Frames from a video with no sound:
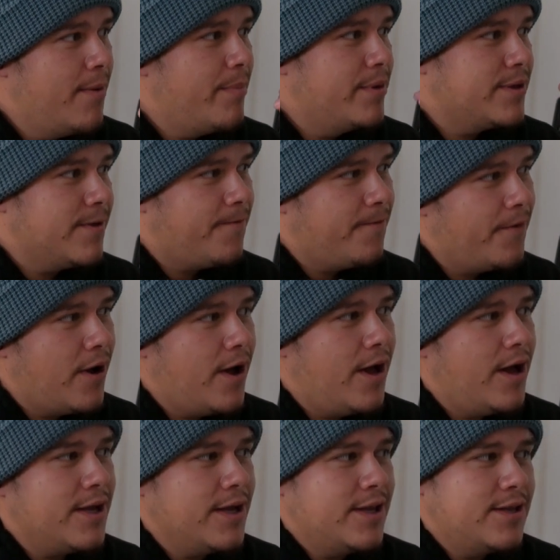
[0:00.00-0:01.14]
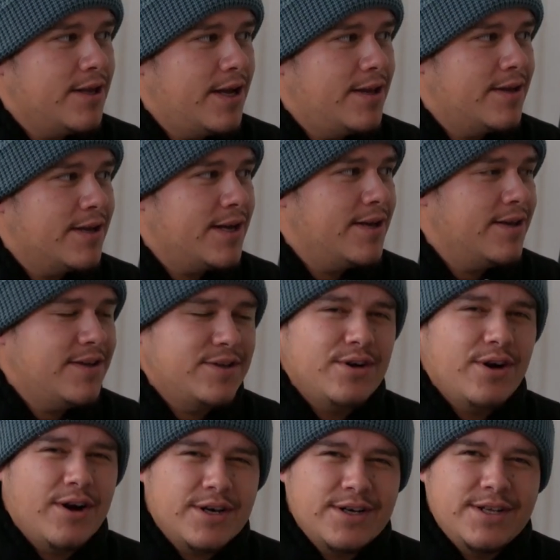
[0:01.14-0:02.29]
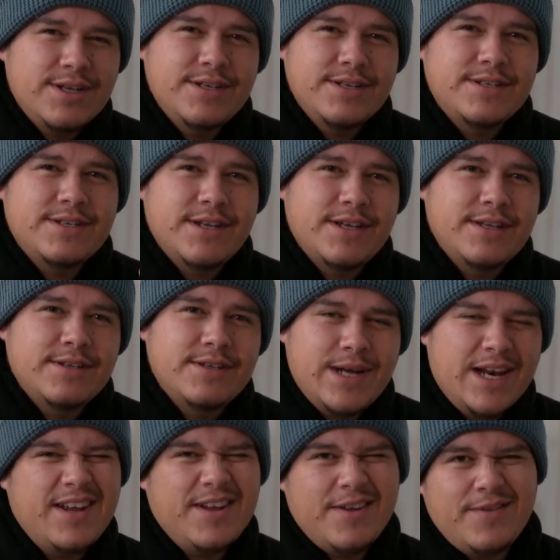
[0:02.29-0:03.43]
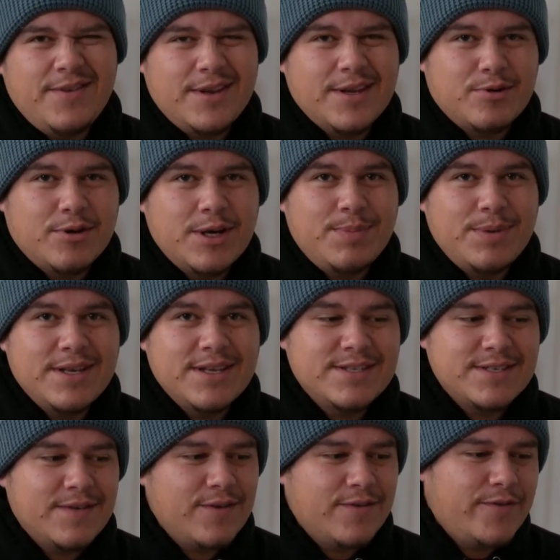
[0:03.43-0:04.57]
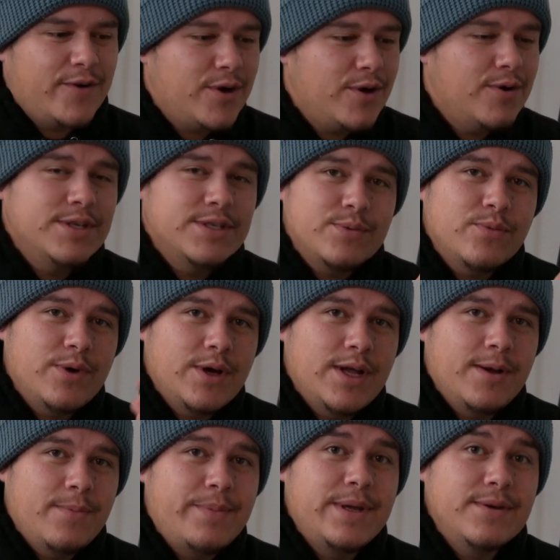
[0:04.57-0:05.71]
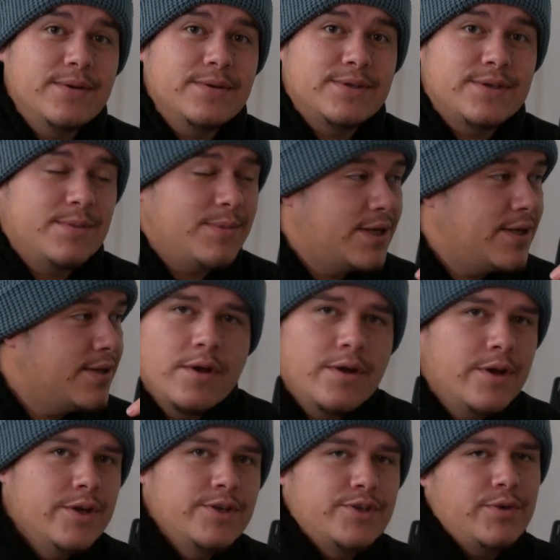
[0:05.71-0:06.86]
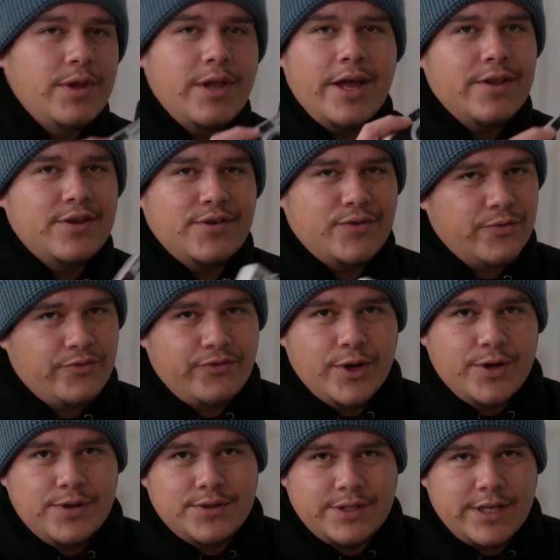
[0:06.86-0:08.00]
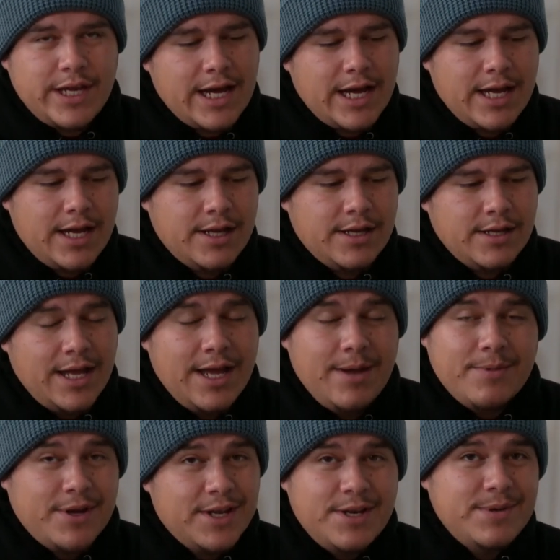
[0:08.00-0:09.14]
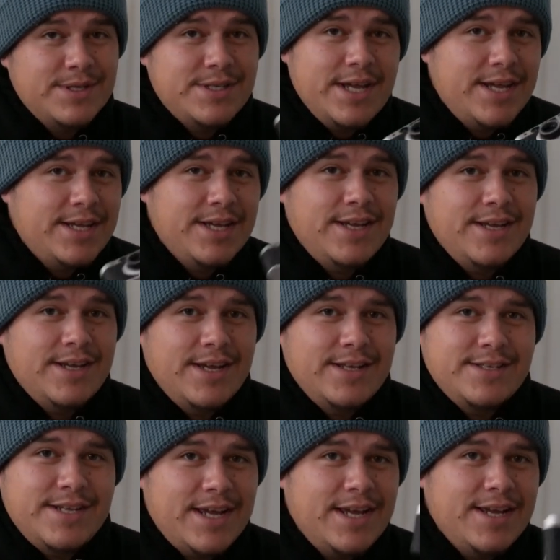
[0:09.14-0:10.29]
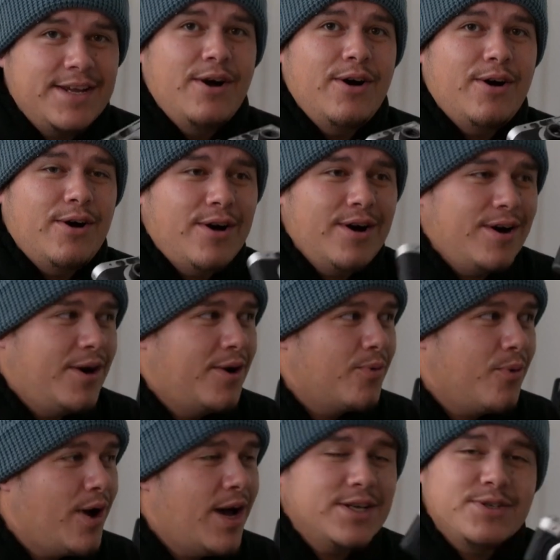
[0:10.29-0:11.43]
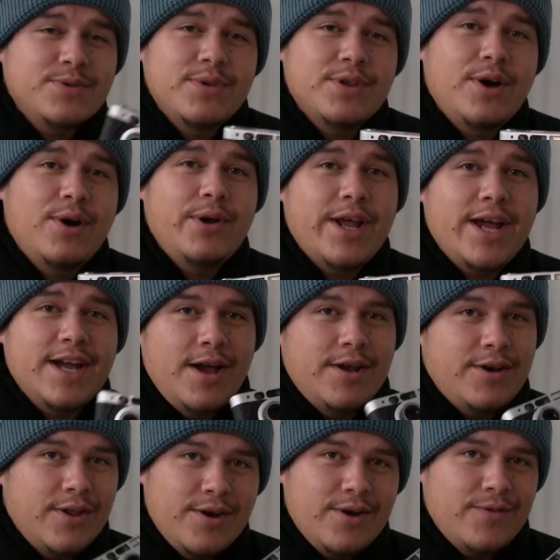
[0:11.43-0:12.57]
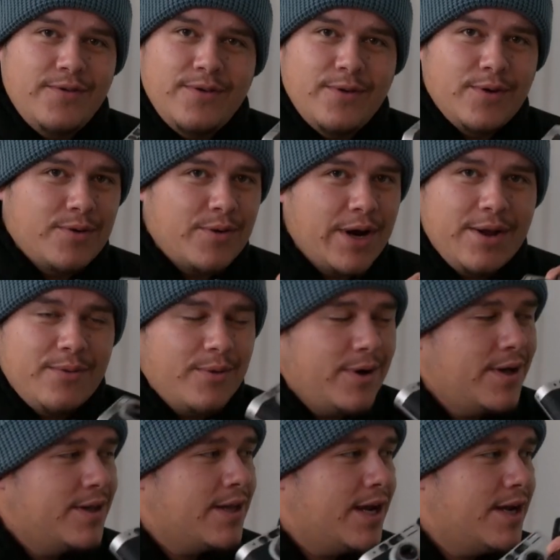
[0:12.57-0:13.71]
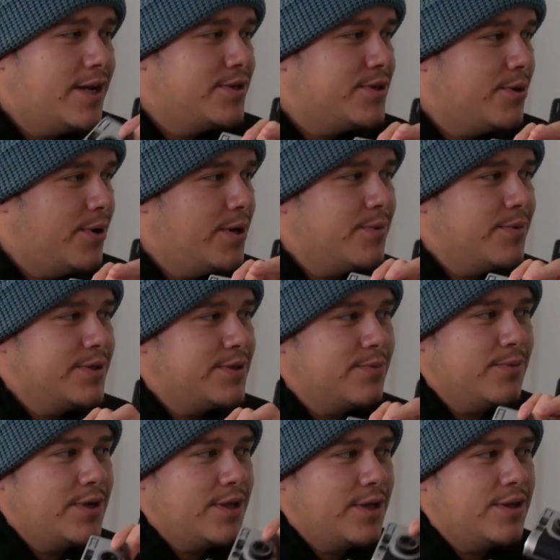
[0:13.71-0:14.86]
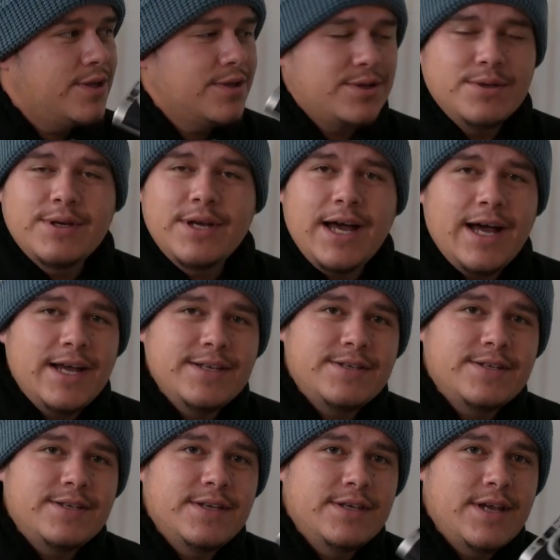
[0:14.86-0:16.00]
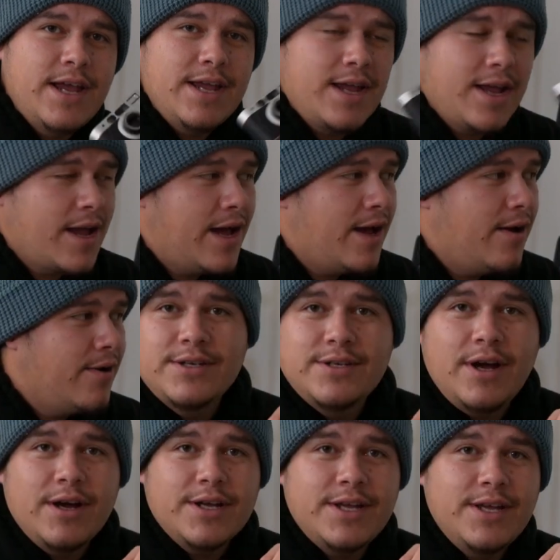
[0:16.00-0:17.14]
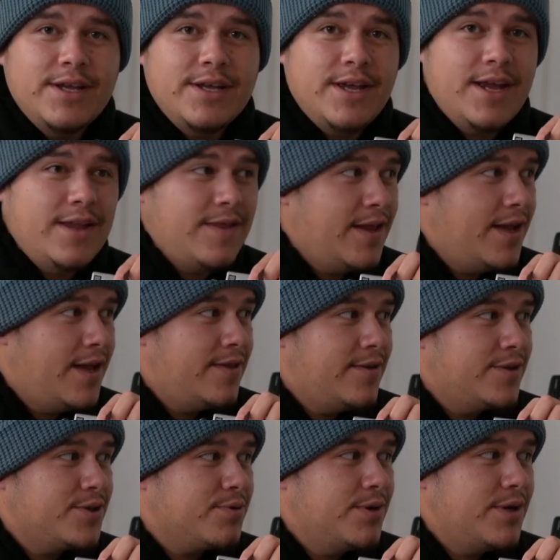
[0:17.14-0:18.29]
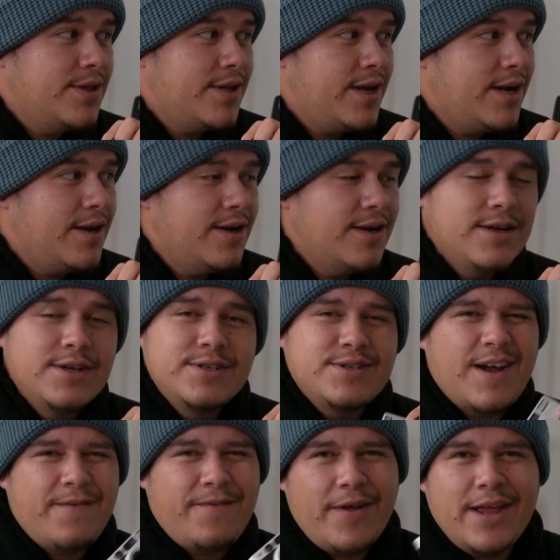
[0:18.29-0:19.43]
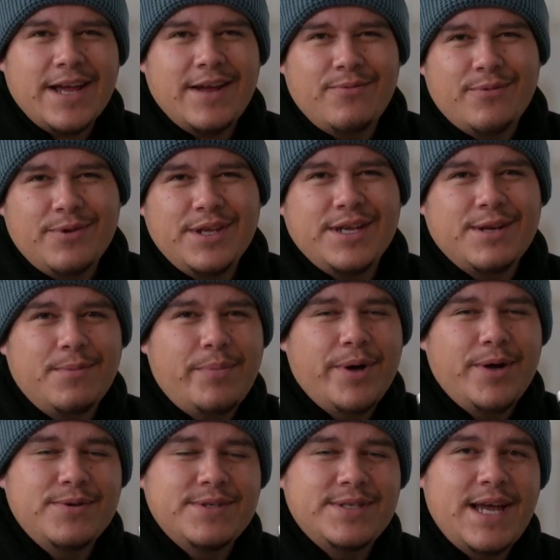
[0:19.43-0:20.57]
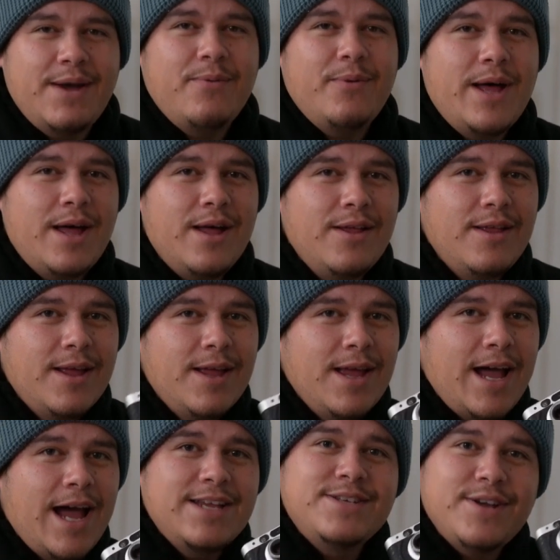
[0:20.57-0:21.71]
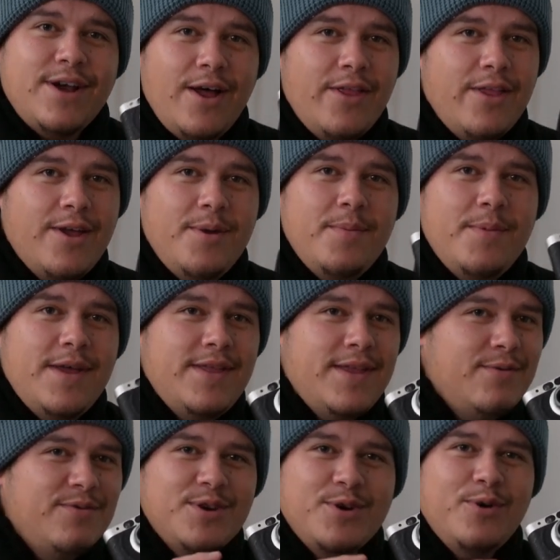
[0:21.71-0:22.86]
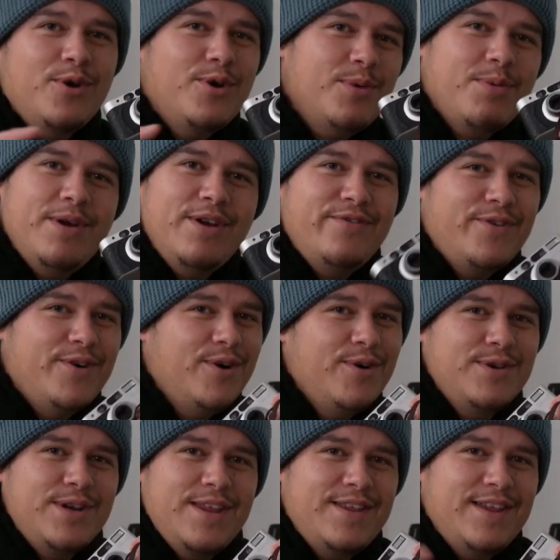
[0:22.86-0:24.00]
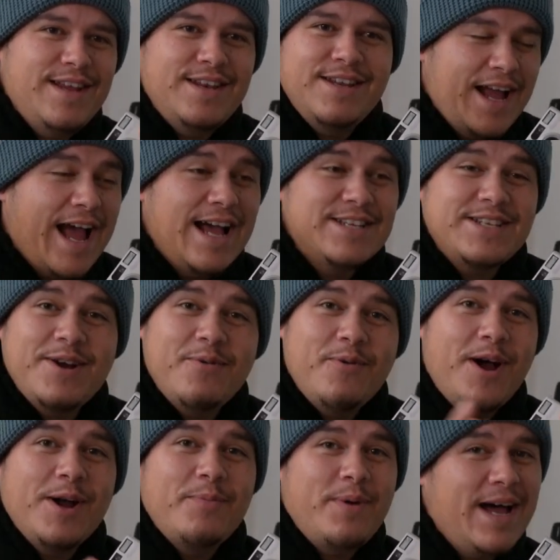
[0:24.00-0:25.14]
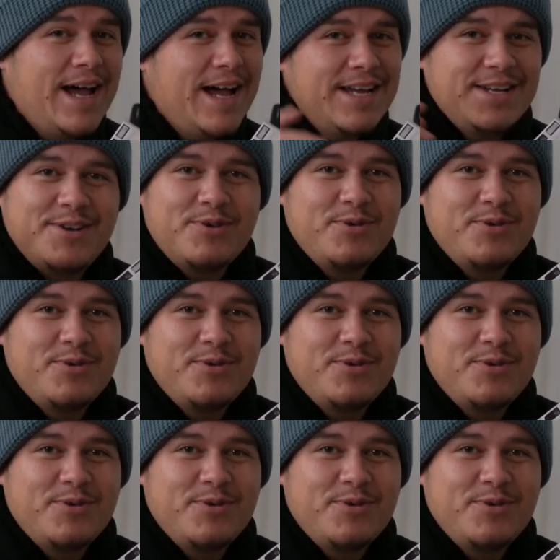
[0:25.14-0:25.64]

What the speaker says: But the fog and the kind of the darkness and kind of even creepiness of the photo is what appeals to me. So a lot of these photos that I am going to be taking and take are on walks with Kodak. Another great one that I enjoyed was with the two guys hanging out, talking, and then the tree there. So I felt like I really composed that well. I saw them and then record with my phone, and then as I walk by,